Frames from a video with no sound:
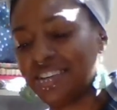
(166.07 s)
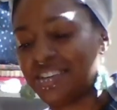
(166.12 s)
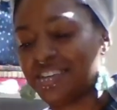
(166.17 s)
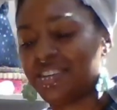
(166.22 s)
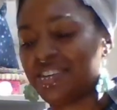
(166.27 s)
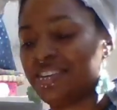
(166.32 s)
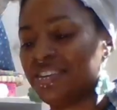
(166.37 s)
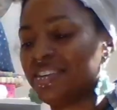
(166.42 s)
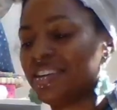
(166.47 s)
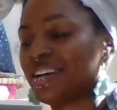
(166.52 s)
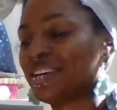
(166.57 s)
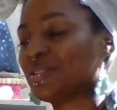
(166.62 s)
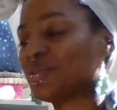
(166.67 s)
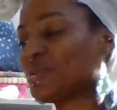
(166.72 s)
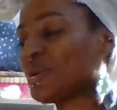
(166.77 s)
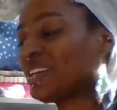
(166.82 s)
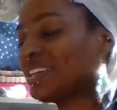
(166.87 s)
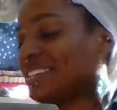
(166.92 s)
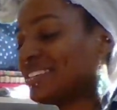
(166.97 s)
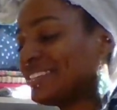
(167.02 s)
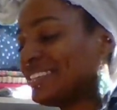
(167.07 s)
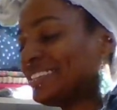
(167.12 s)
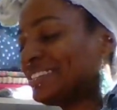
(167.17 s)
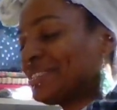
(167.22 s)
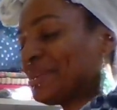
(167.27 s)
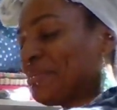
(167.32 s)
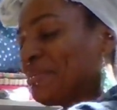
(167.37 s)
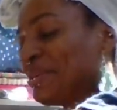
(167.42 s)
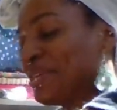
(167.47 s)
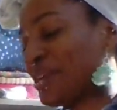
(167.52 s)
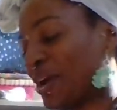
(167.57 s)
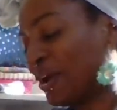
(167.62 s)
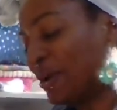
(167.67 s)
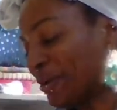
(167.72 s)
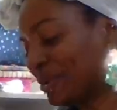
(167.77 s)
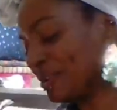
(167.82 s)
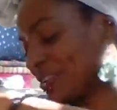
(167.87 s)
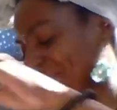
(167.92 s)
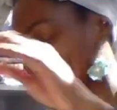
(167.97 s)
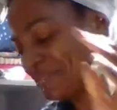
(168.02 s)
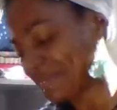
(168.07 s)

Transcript: You guys ready to see some yarn?